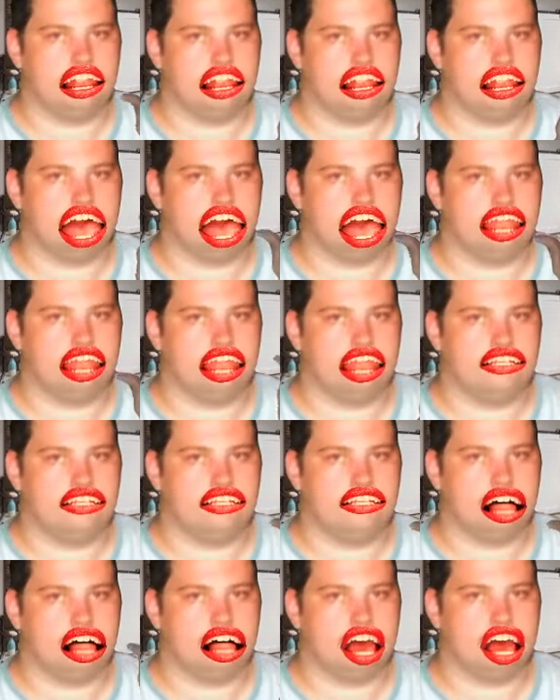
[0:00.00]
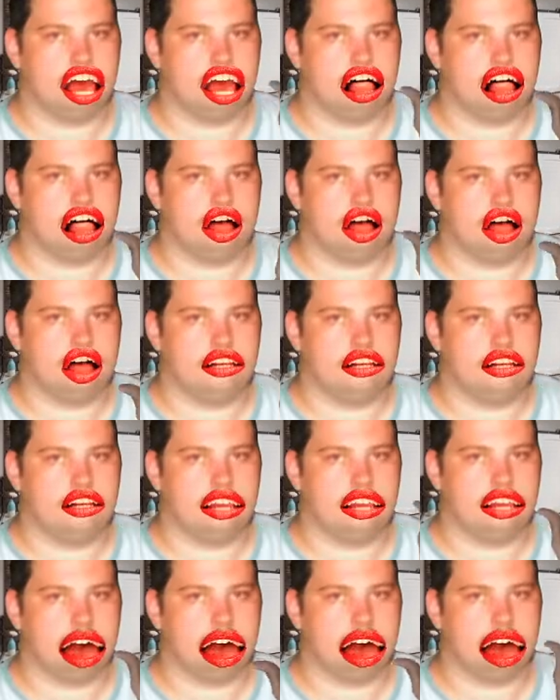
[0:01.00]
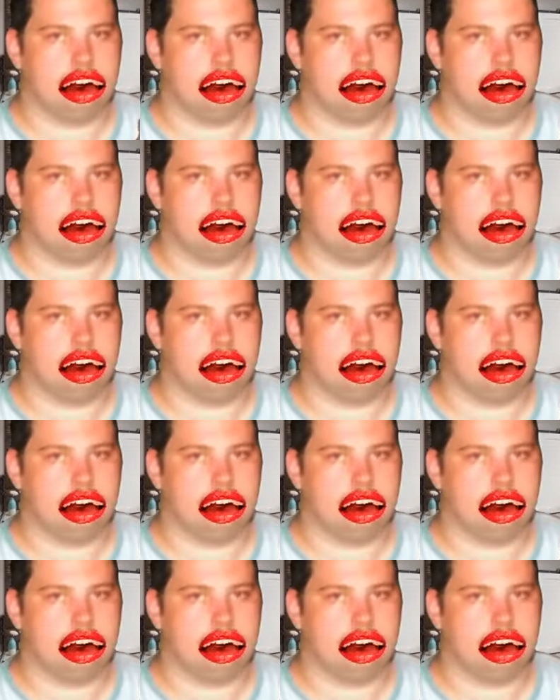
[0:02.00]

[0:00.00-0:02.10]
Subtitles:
I'm gonna... What was it?